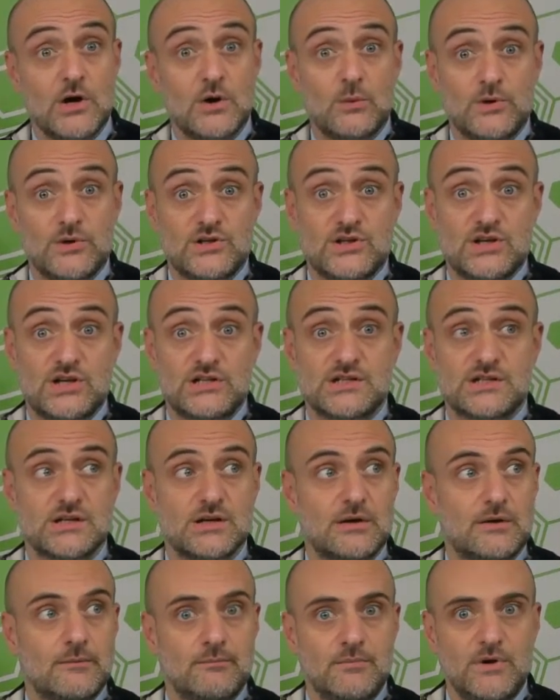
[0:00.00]
which is
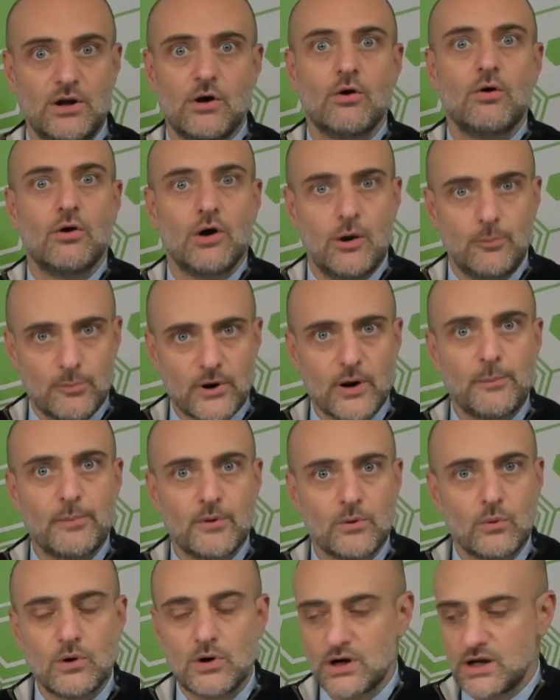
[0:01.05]
a proper
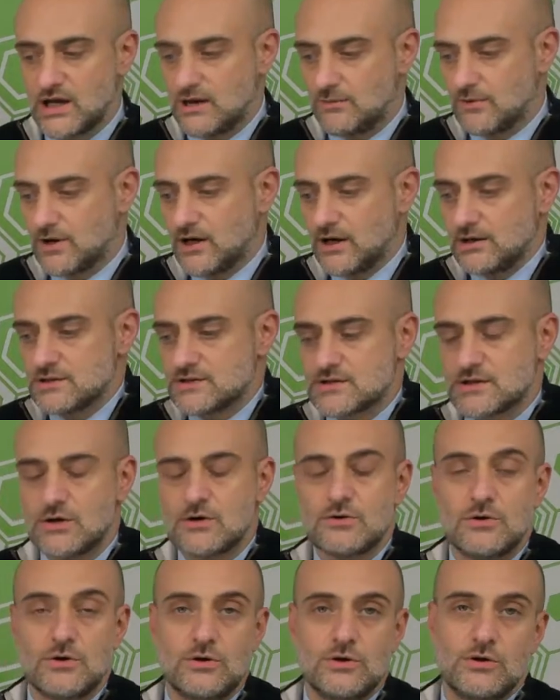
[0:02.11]
war game, right?
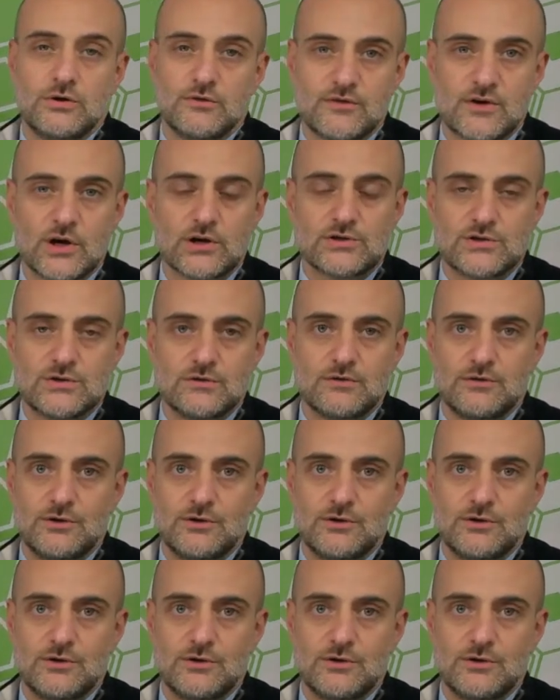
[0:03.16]
So you've got to